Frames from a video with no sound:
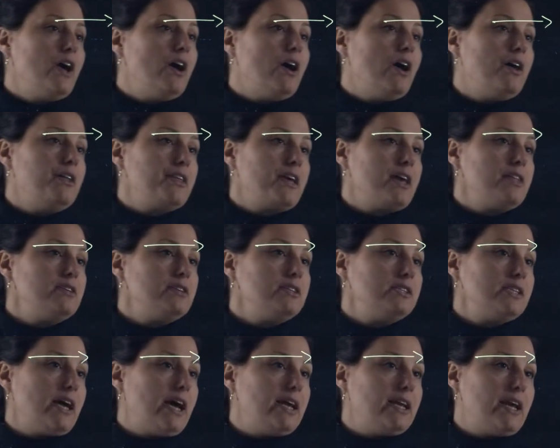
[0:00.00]
On the other
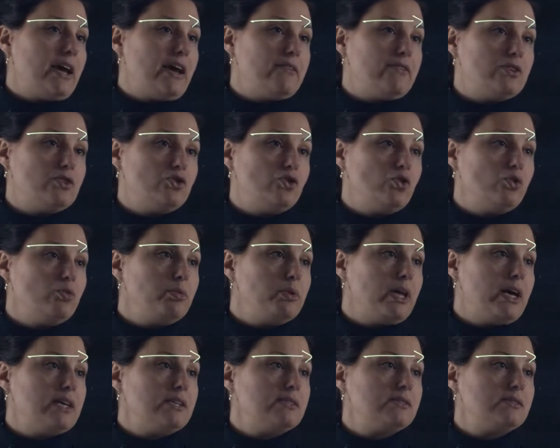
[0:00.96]
side, I have a two
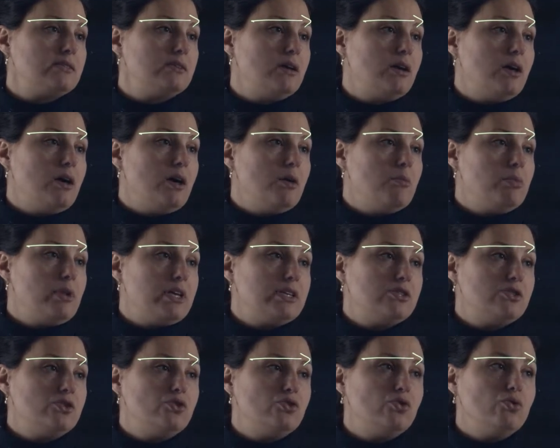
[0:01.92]
plus
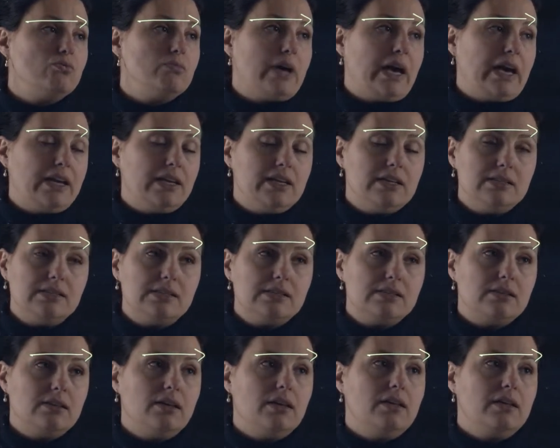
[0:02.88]
plus two
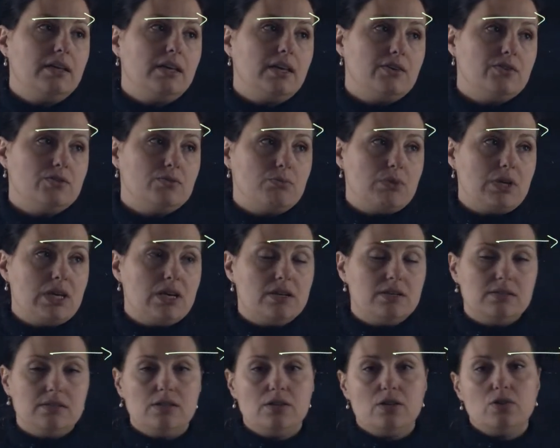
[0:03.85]
minus gives me a
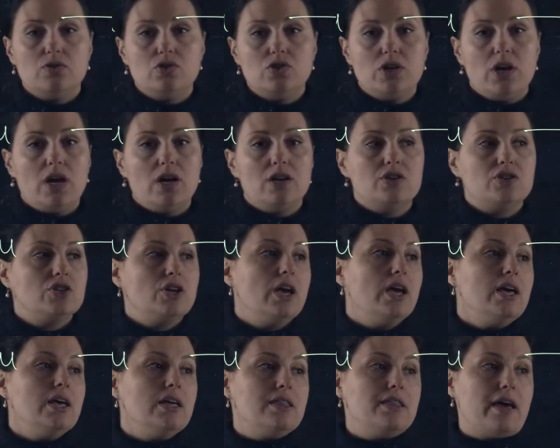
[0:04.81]
zero charge.
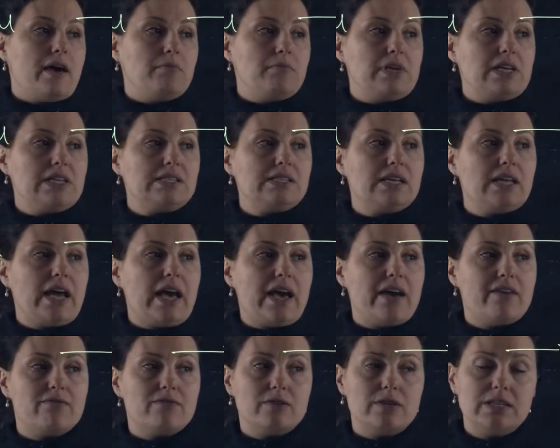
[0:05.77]
That means that I
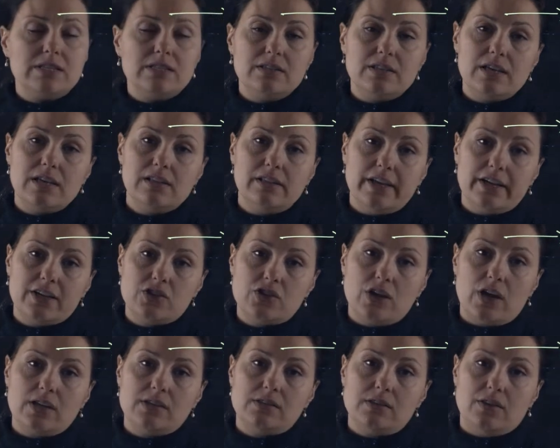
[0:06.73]
have written the
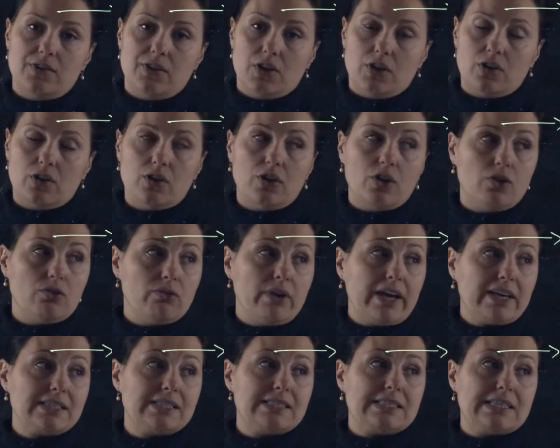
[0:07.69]
electrons on the
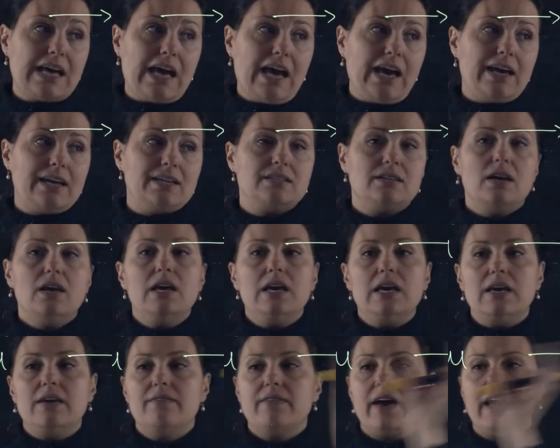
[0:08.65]
correct side.
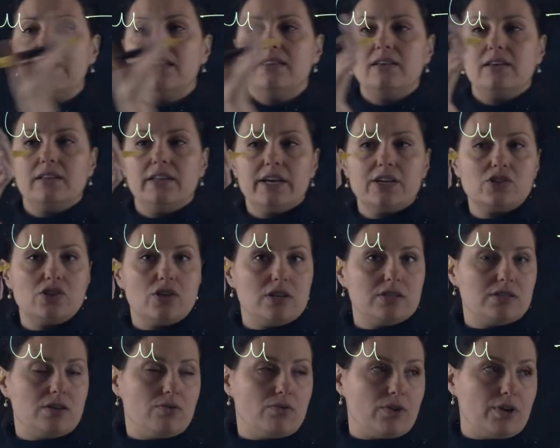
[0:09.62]
If I had the
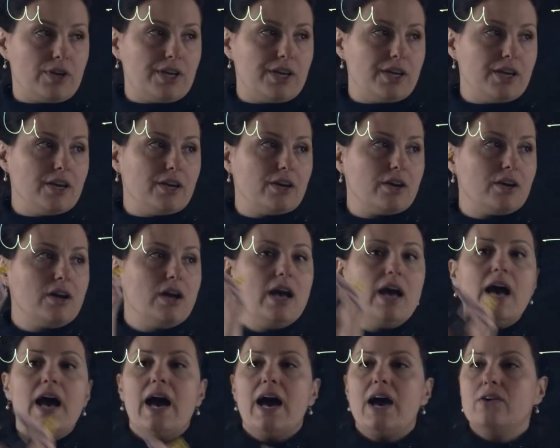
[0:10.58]
electrons over here,
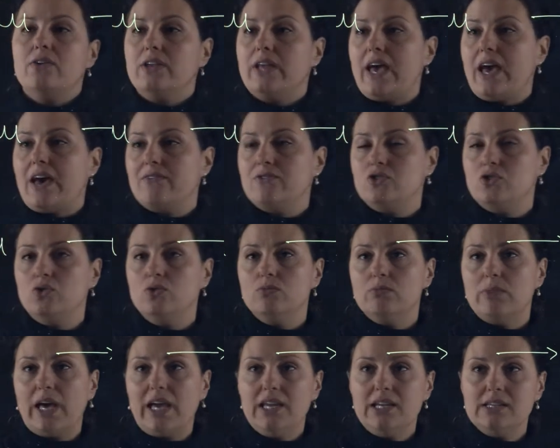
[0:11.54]
I would have 2
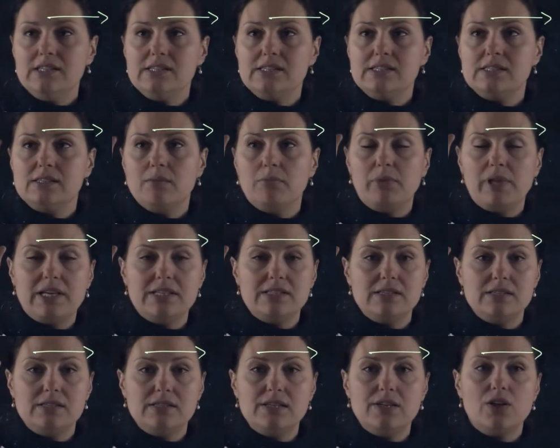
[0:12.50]
minus plus
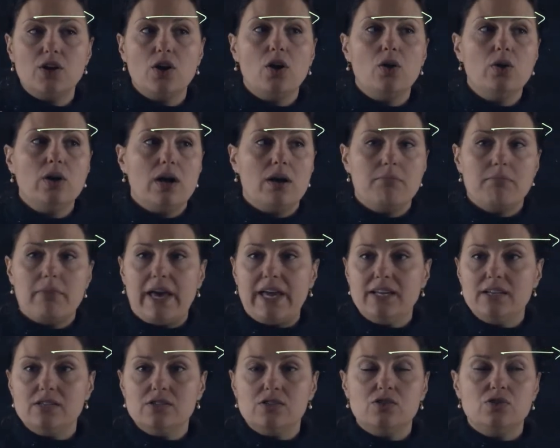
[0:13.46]
a 0, a
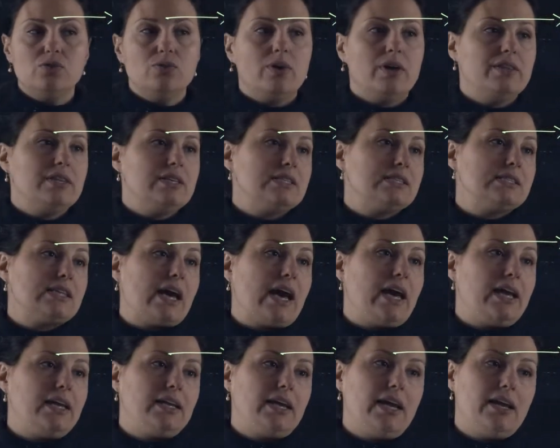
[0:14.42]
minus 2 on this
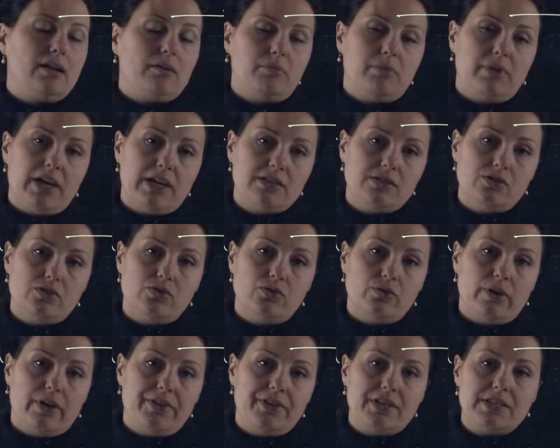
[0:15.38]
side, and a plus 2
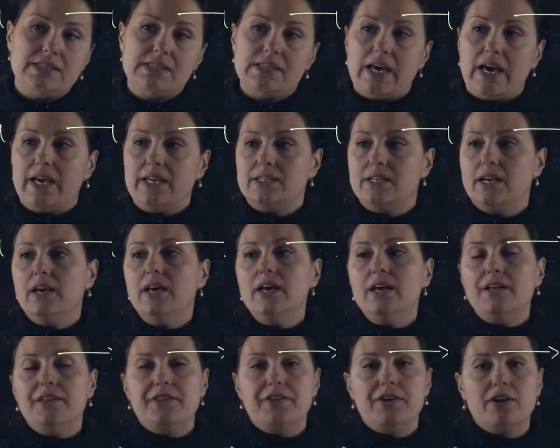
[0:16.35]
on this side.
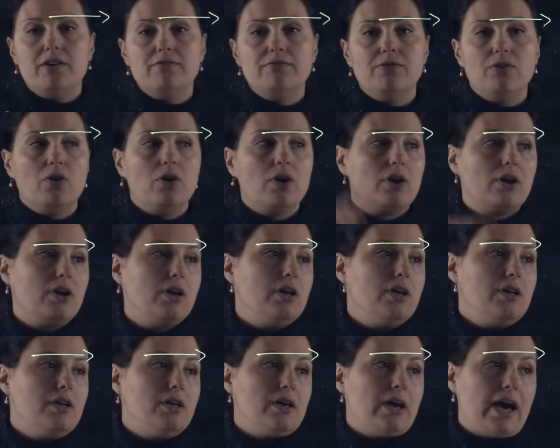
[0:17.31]
Therefore,
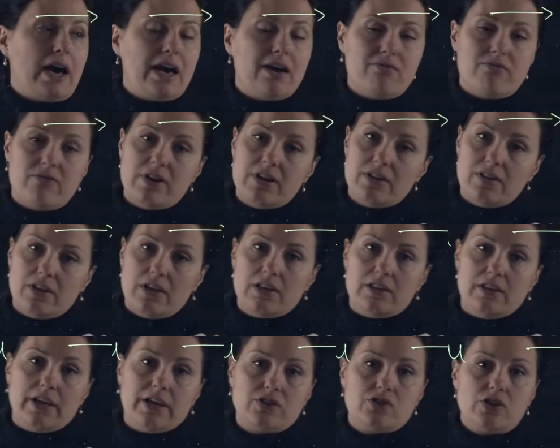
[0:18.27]
I have written the
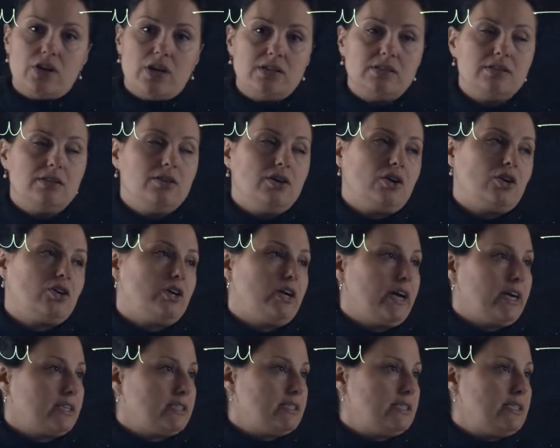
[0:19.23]
electrons in the
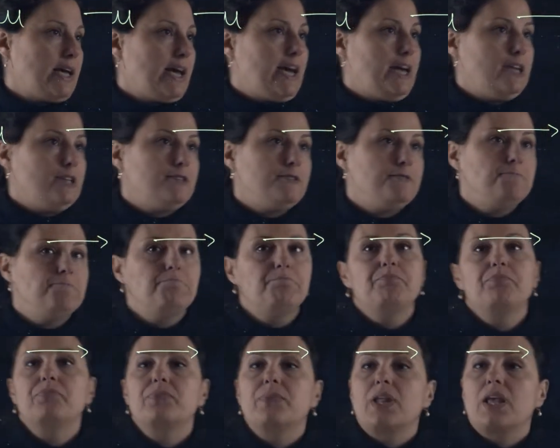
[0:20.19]
correct side.
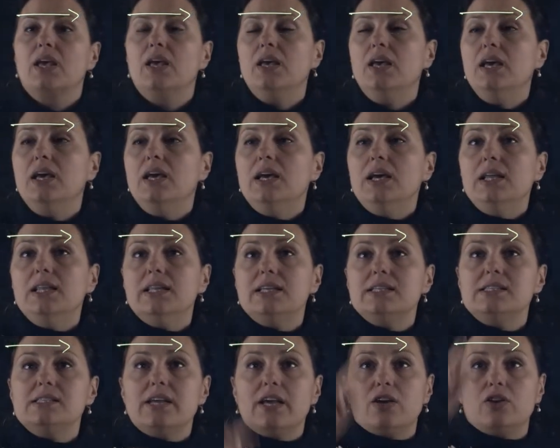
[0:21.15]

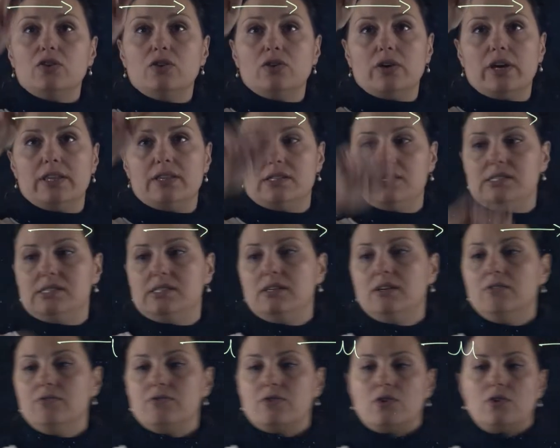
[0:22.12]
Let's take a look at the
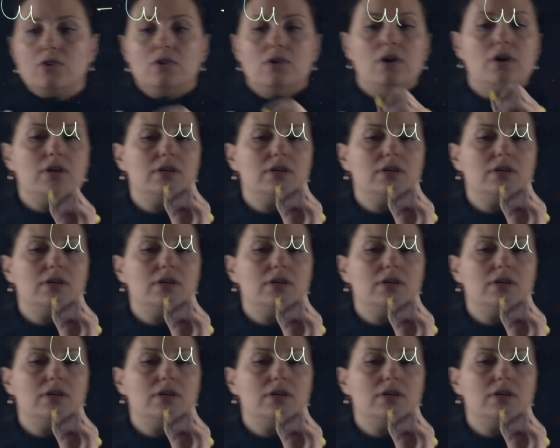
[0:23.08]
silver.